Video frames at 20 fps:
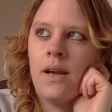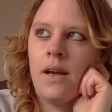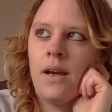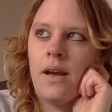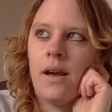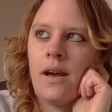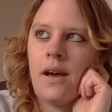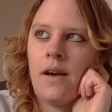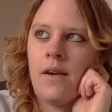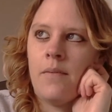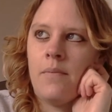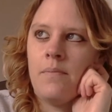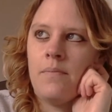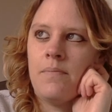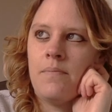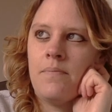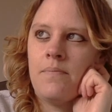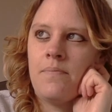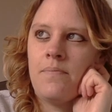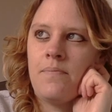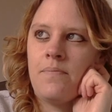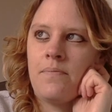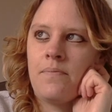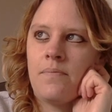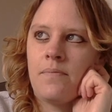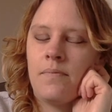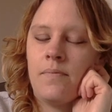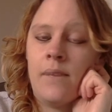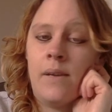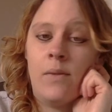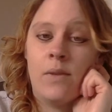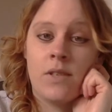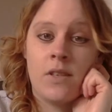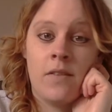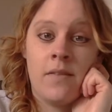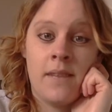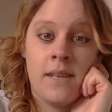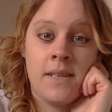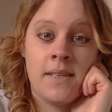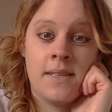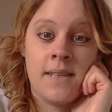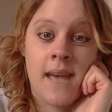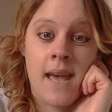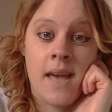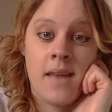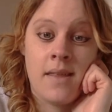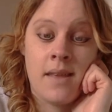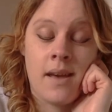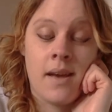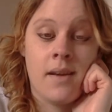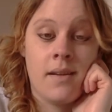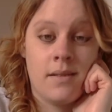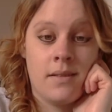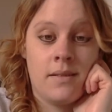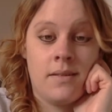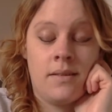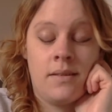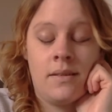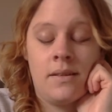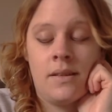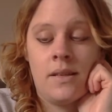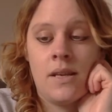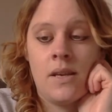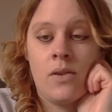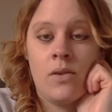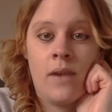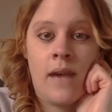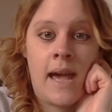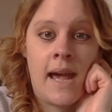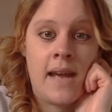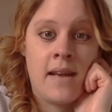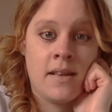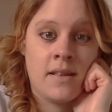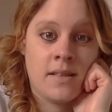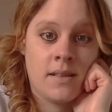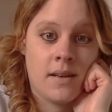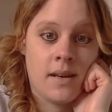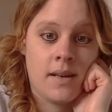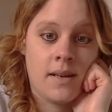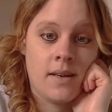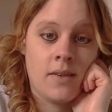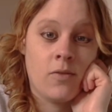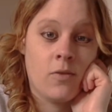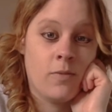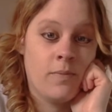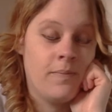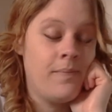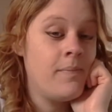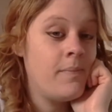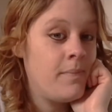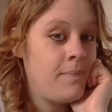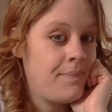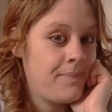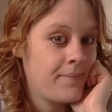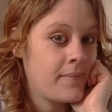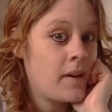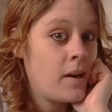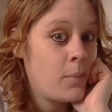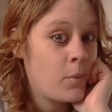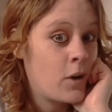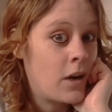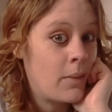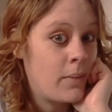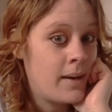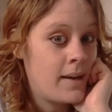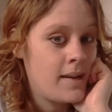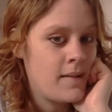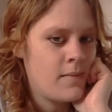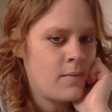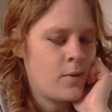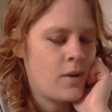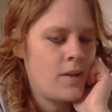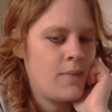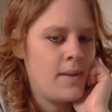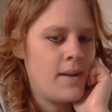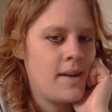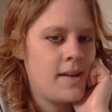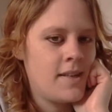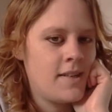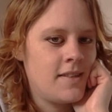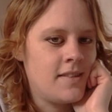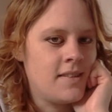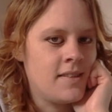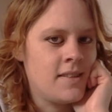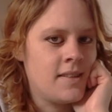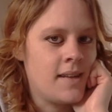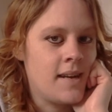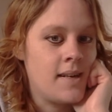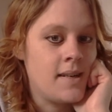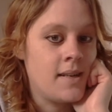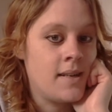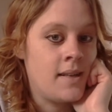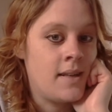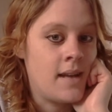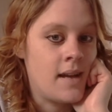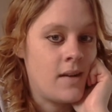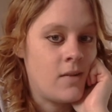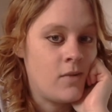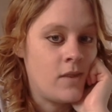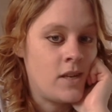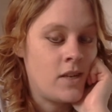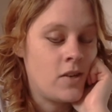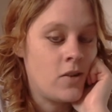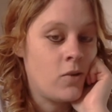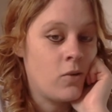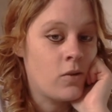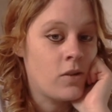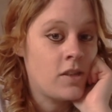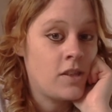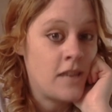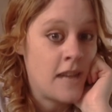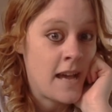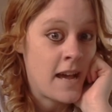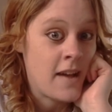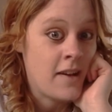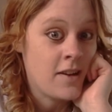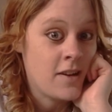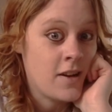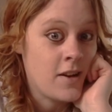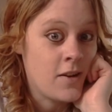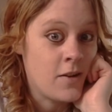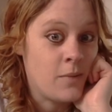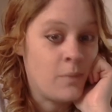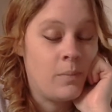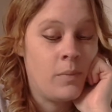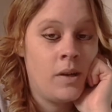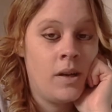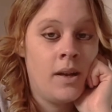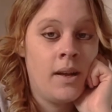It was on this day that the UK decided, or our Prime Minister decided, that we should all stay at home